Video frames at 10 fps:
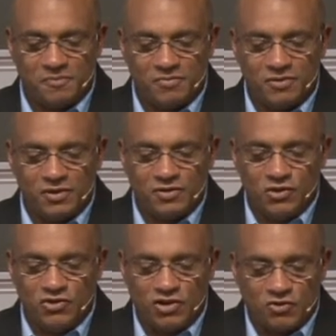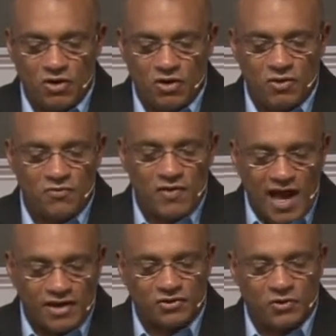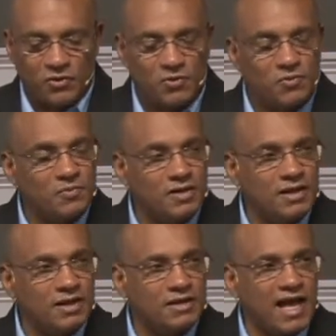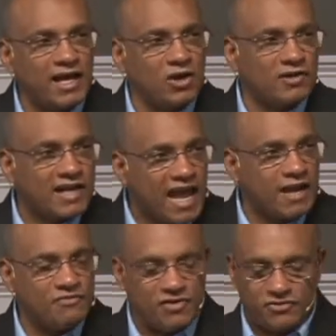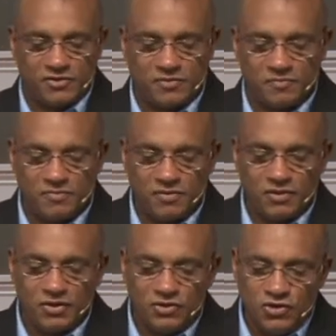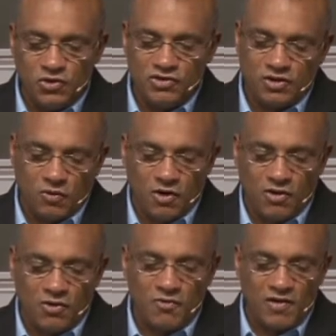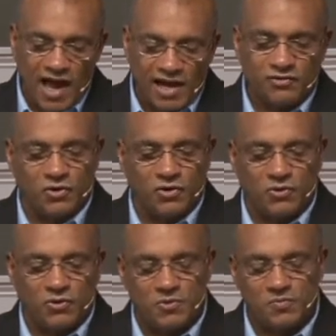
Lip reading: Union Grove High School. Tyler Davis, Union Grove High School.